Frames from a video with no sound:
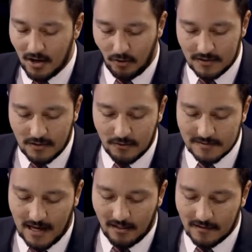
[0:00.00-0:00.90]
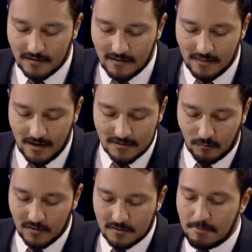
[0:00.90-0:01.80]
According to the news outlet, this
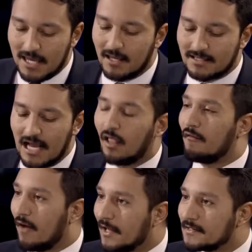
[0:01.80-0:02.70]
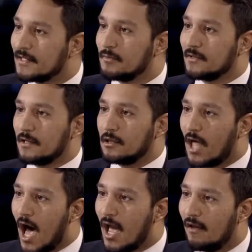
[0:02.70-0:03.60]
was being televised. This was a
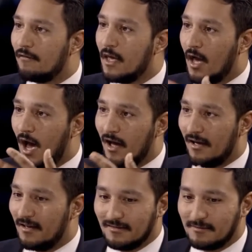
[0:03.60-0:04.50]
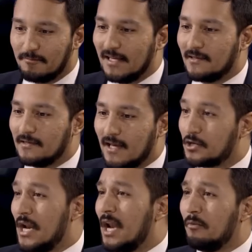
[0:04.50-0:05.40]
live, basically
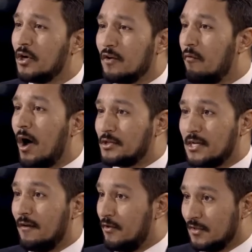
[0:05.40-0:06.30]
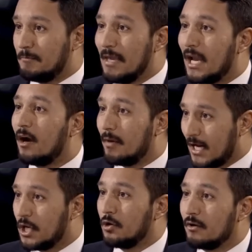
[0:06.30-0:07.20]
session. Anyone could have watched it if you speak
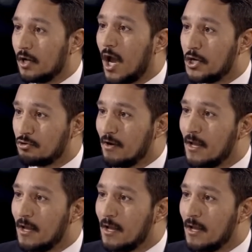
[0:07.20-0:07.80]
Arabic and you're in the country.